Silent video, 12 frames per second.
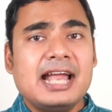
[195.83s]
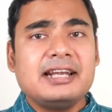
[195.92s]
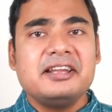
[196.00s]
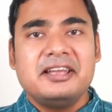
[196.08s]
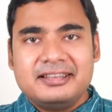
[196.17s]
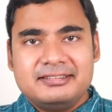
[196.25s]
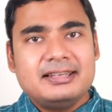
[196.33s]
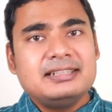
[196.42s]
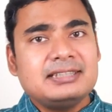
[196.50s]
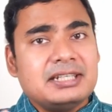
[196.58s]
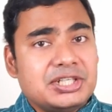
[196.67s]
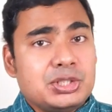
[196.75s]
And there
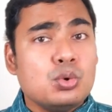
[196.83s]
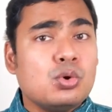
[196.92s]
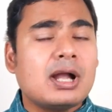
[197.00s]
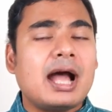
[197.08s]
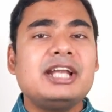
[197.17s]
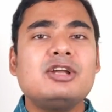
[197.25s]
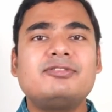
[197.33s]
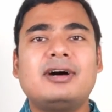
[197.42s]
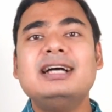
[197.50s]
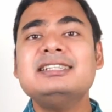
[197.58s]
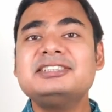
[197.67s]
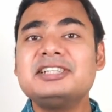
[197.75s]
is a new kind
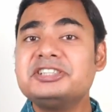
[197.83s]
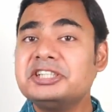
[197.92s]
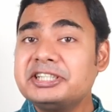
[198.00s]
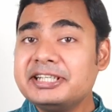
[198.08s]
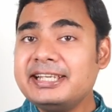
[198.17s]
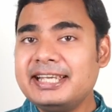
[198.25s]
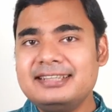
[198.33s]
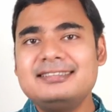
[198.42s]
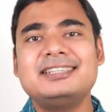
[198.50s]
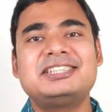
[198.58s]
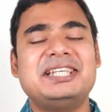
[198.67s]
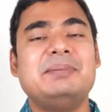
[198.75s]
of uncertainty
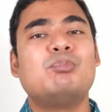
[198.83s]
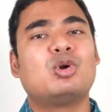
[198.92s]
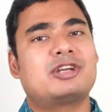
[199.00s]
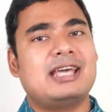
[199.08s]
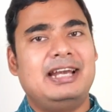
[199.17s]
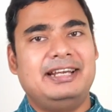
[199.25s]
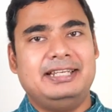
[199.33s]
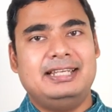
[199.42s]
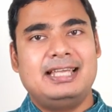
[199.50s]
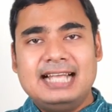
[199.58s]
in this immortality,